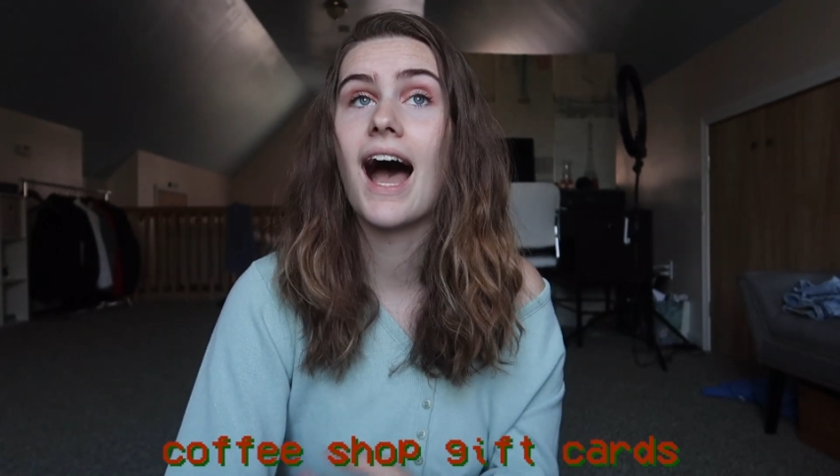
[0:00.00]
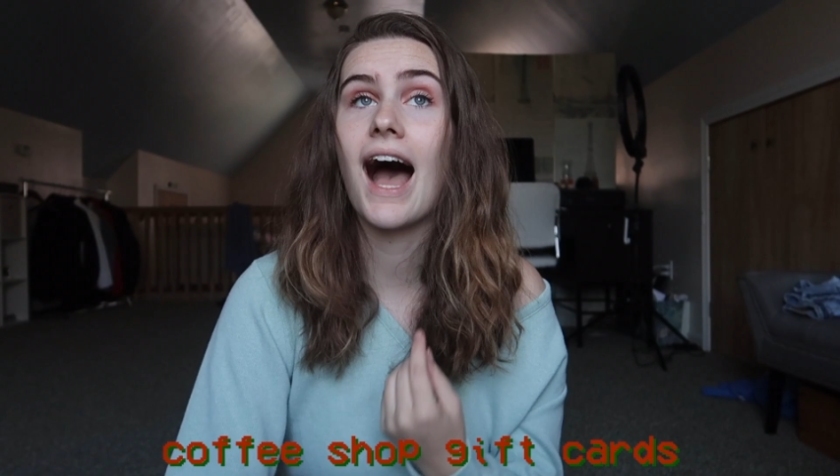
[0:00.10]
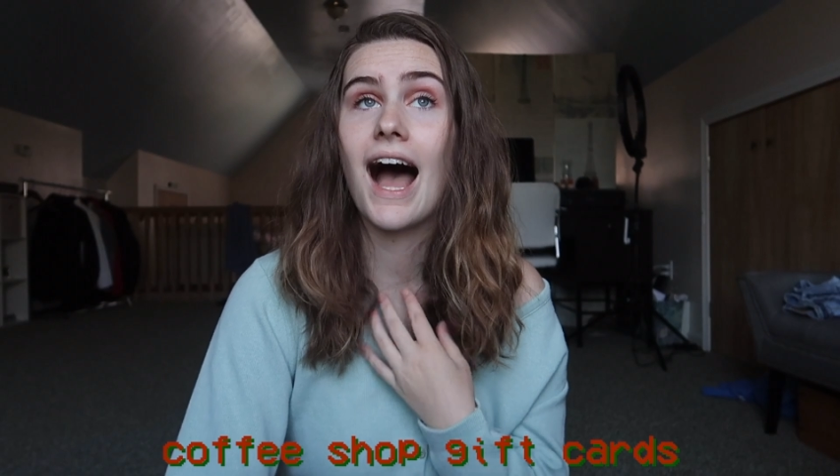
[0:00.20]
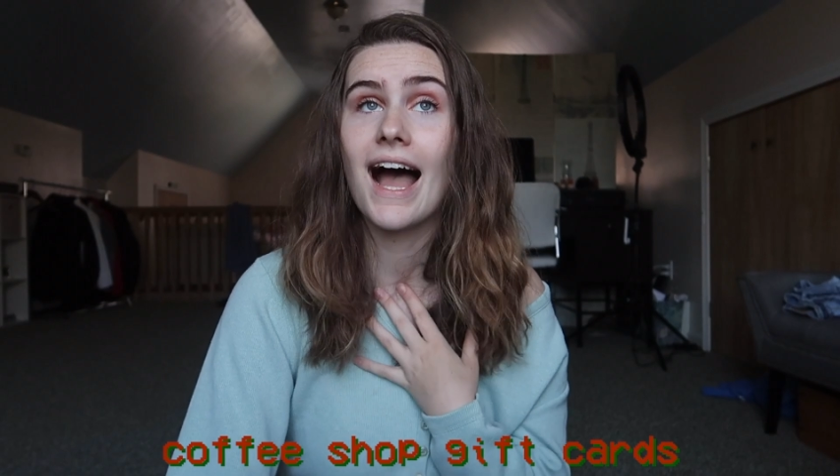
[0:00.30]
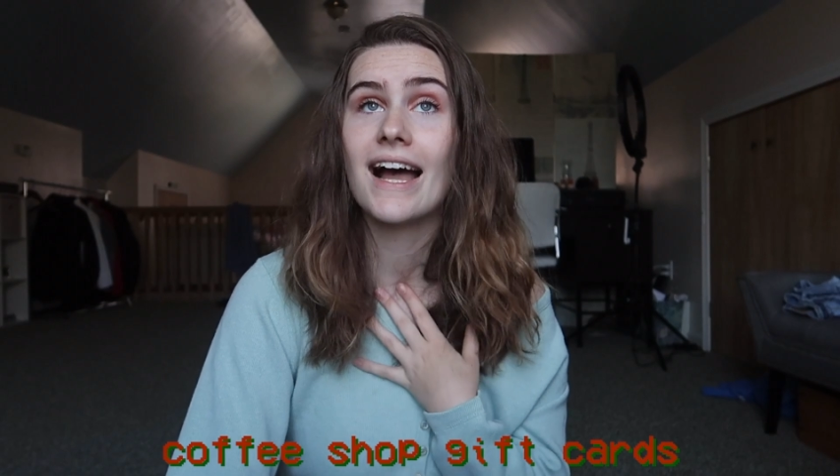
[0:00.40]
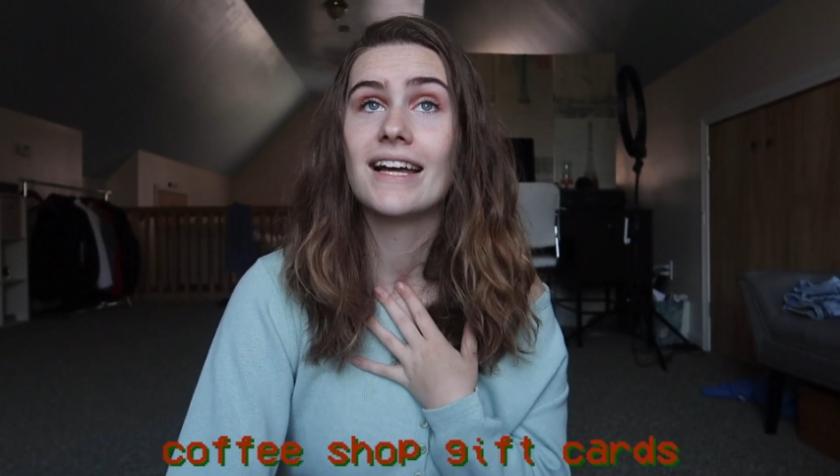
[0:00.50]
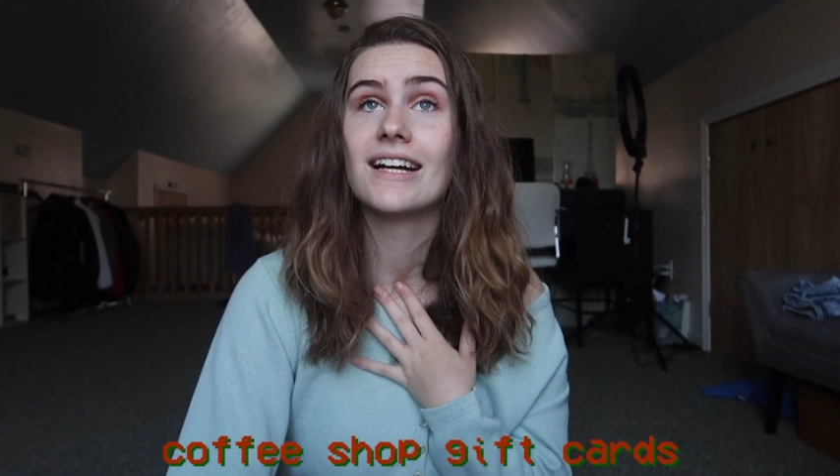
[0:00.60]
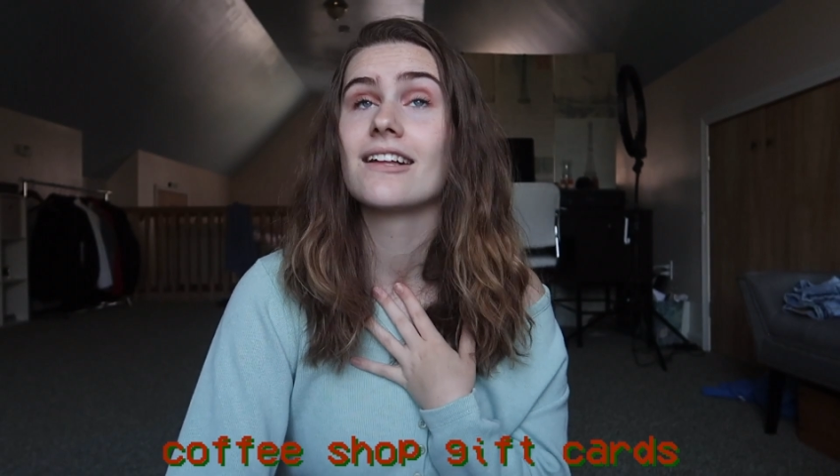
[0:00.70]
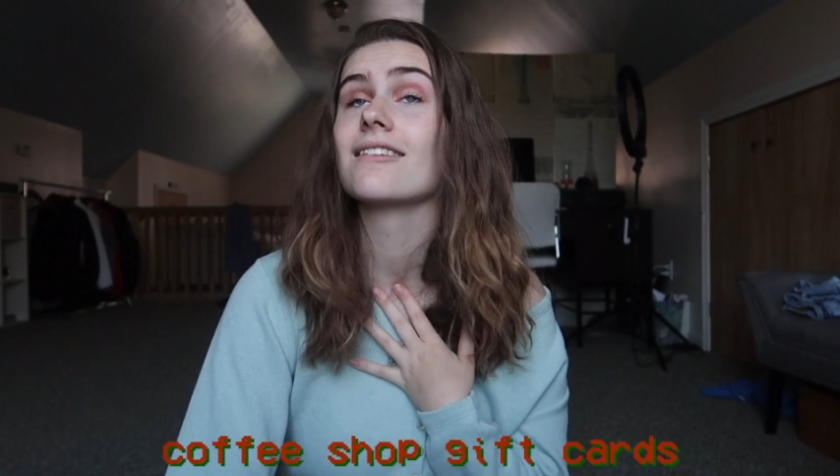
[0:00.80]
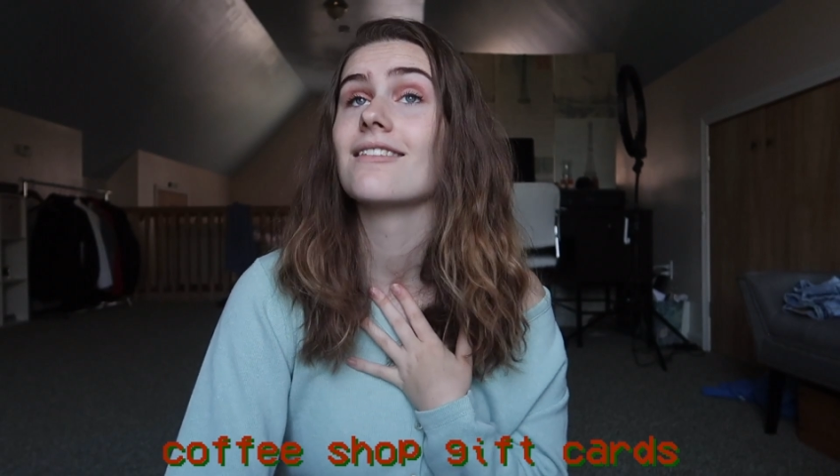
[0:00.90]

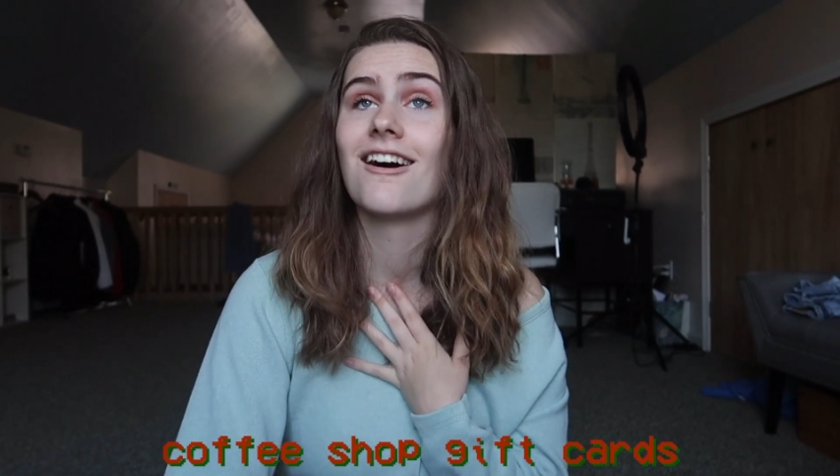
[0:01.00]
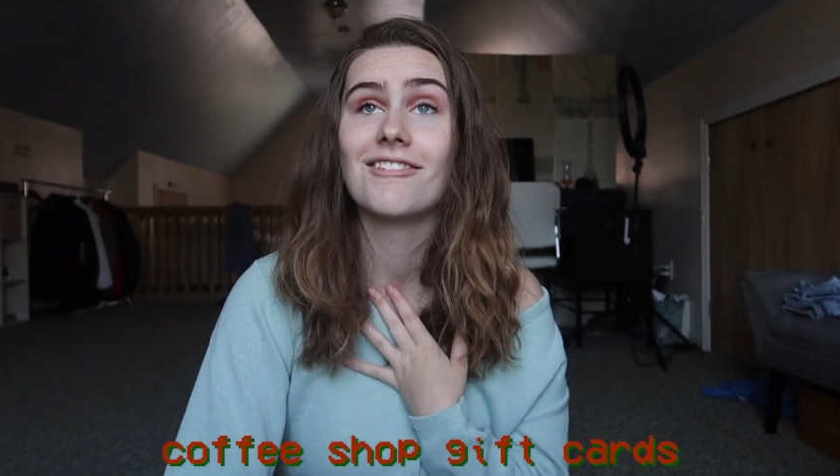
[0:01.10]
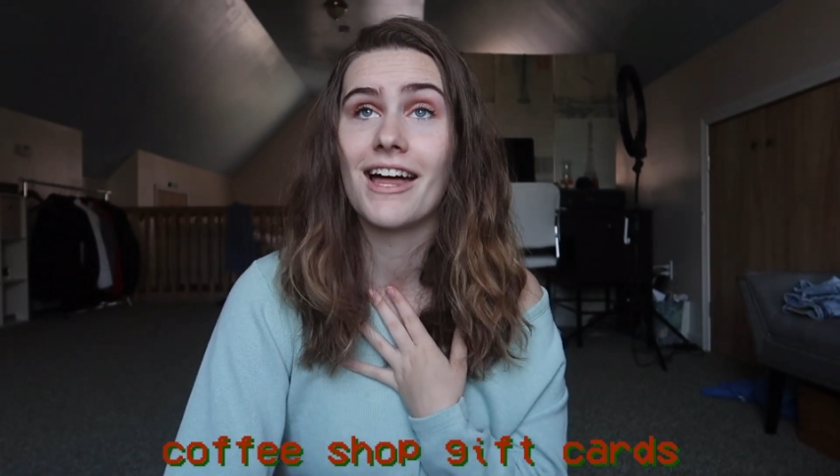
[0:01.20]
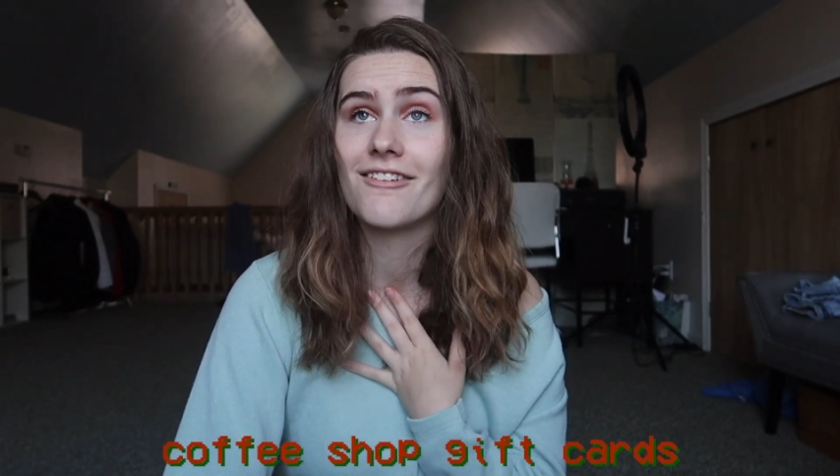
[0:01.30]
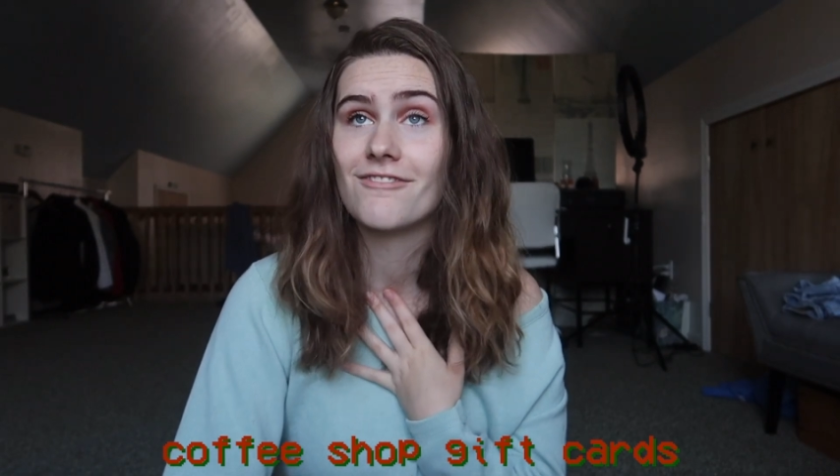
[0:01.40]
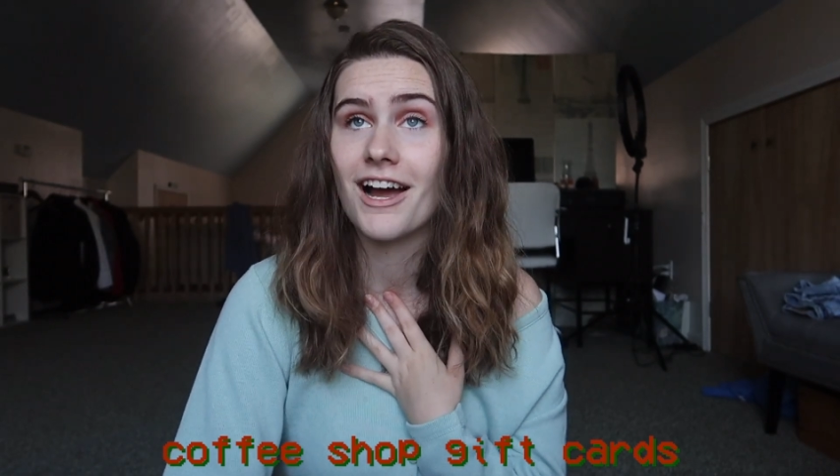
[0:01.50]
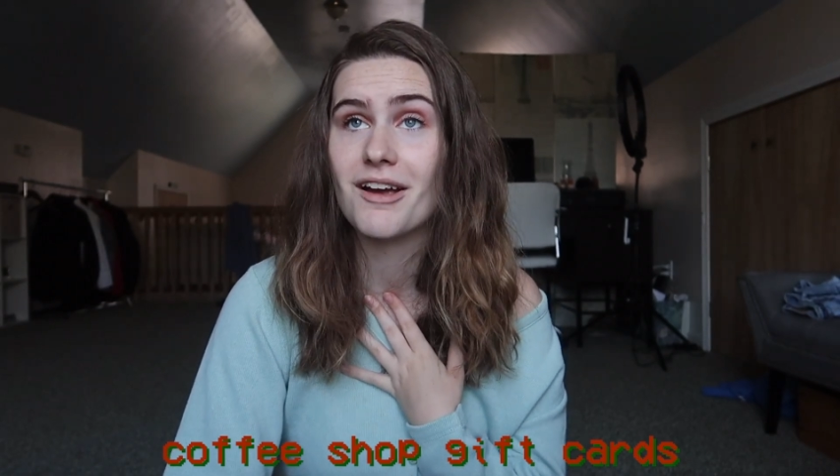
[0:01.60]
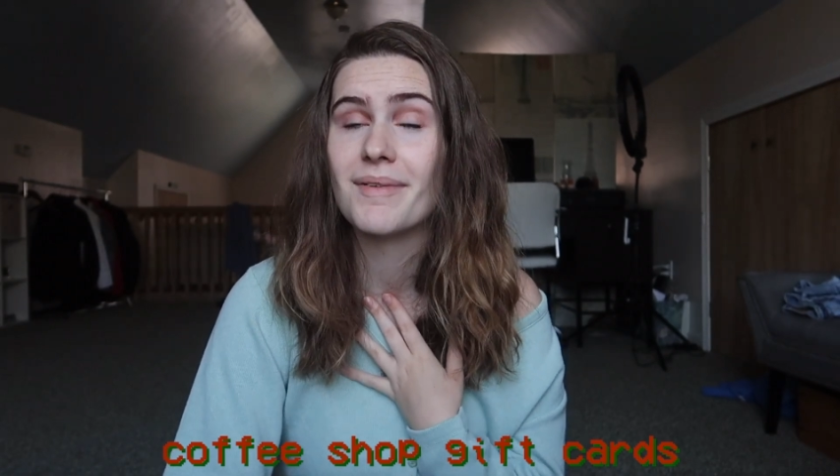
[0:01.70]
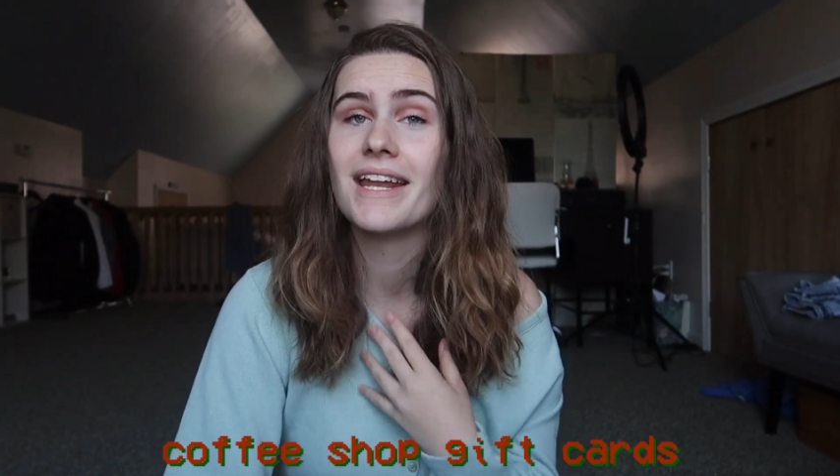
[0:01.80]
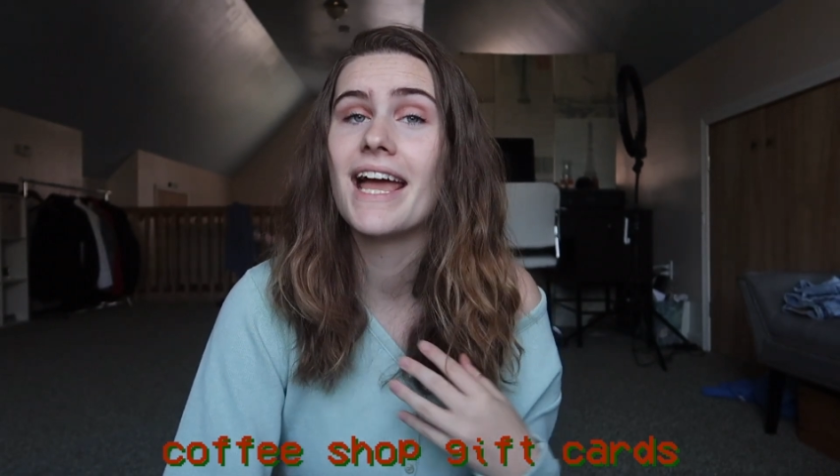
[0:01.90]
I love that environment.